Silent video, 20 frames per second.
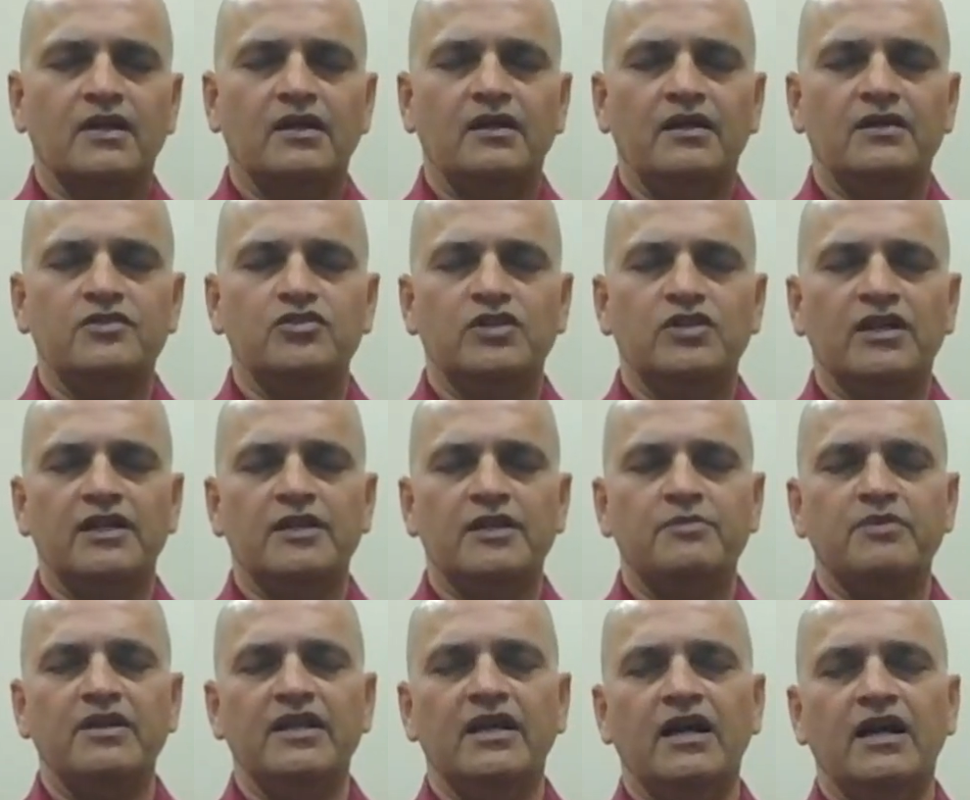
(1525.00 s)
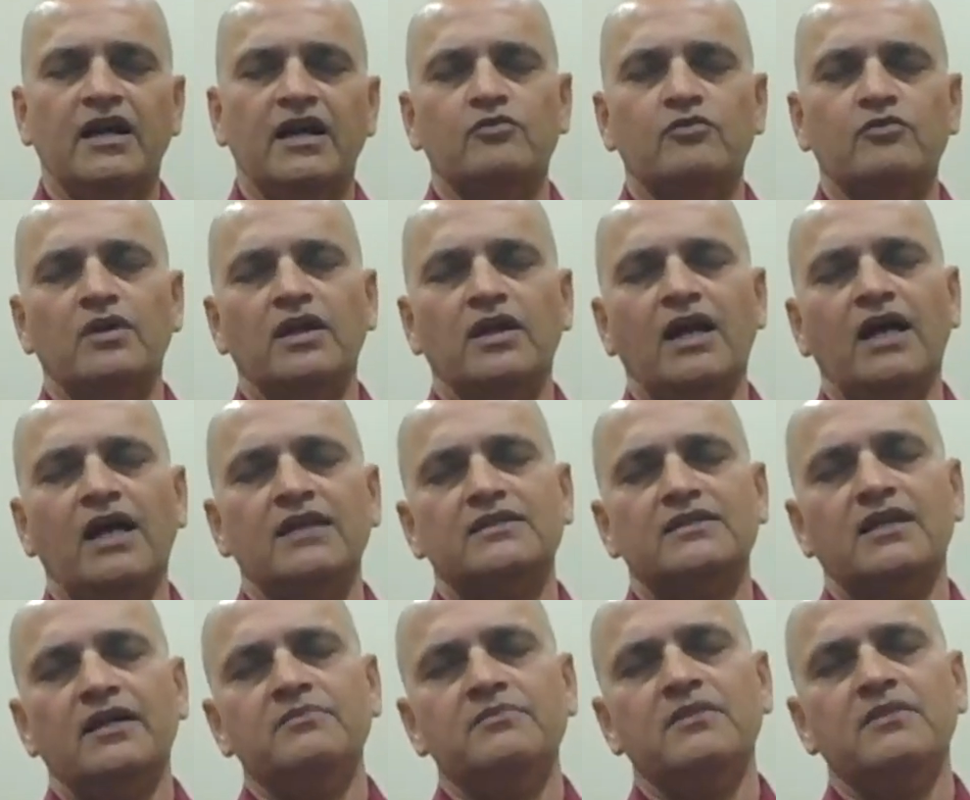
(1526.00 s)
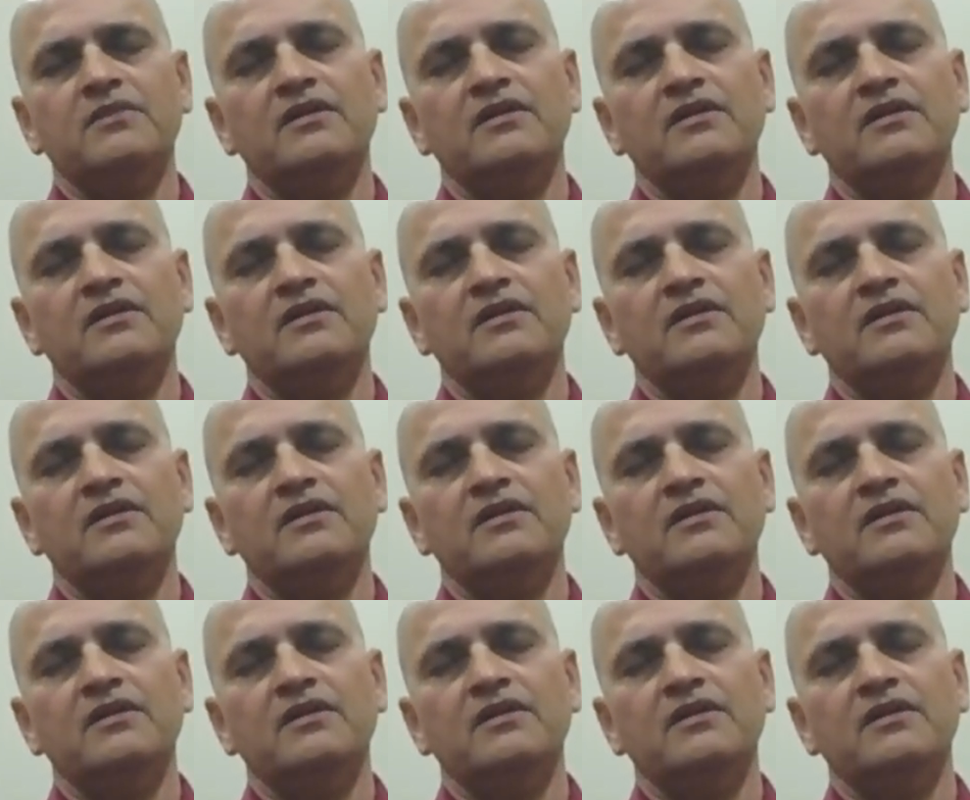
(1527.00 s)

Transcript: And gently breathing out. One last time.